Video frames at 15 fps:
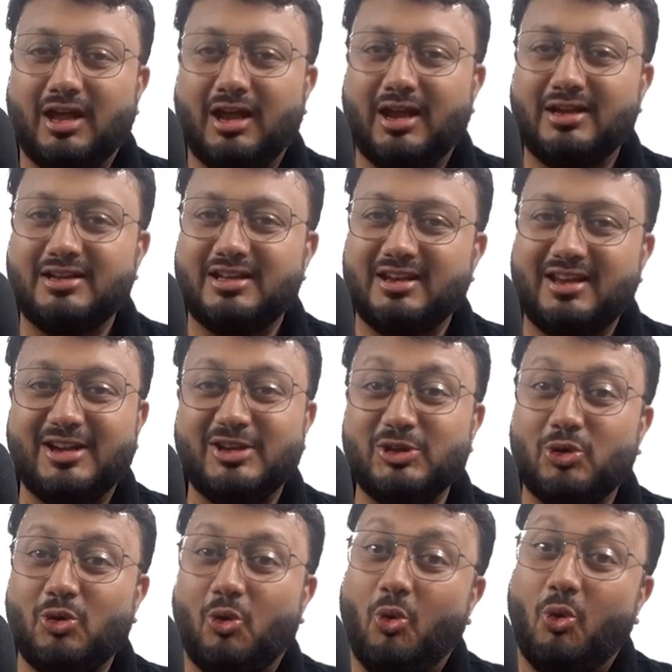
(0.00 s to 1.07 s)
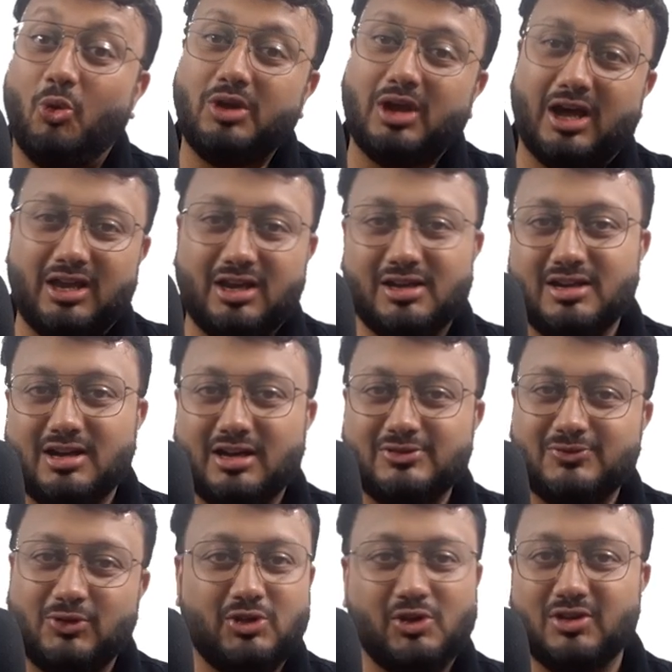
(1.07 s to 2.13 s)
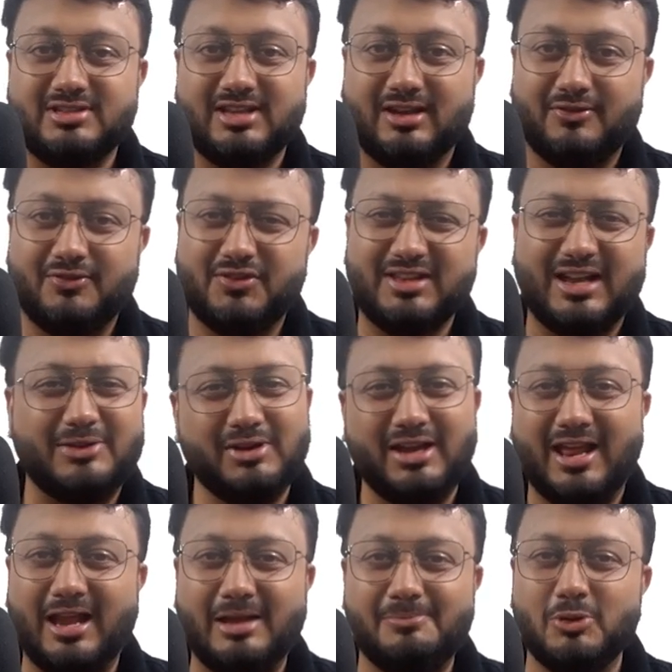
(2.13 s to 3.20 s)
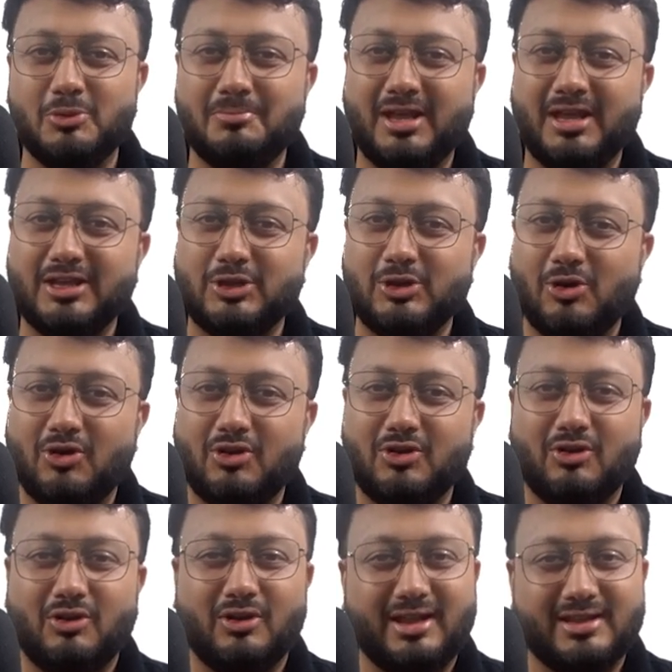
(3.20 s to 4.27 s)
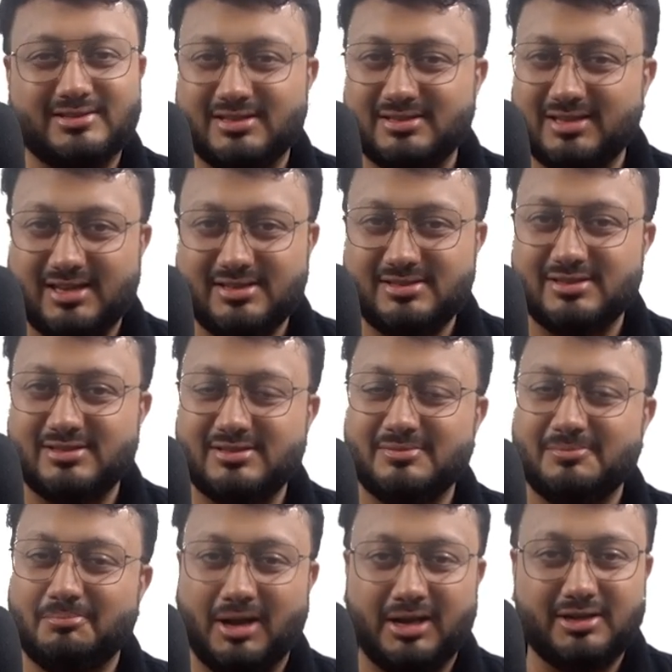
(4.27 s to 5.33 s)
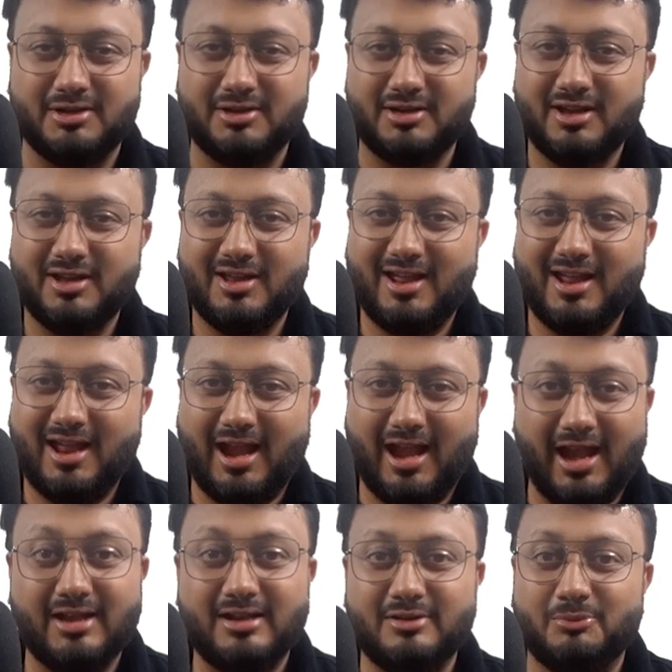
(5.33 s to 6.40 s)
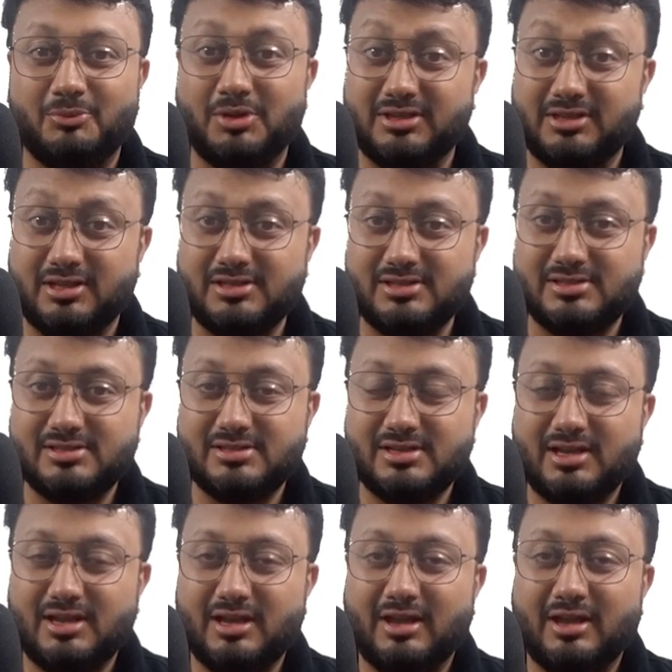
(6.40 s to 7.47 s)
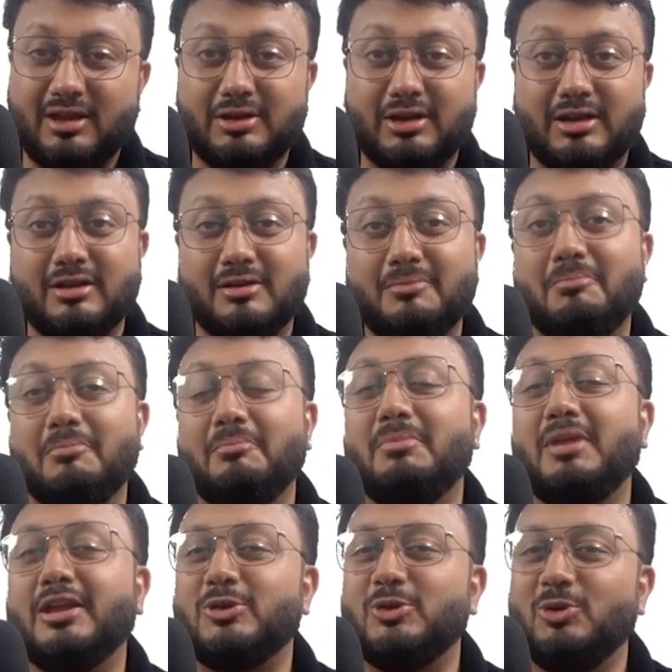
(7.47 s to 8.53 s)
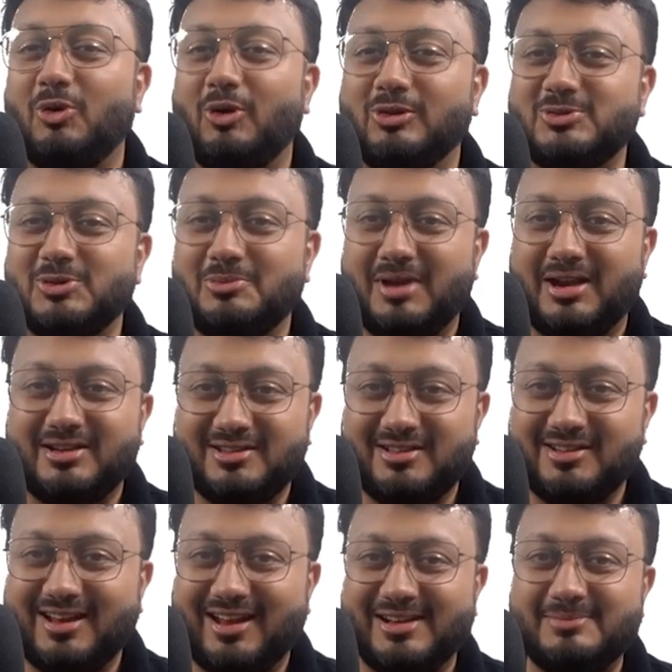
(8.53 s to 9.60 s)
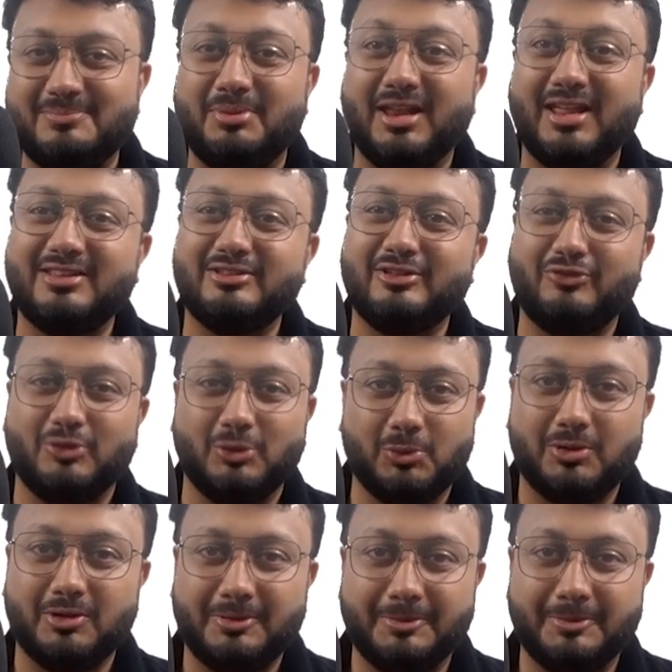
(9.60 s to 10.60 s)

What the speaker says: and create your own alankars for yourself. That will help you make your exercises better, and with this, it will make you also better at playing the flute.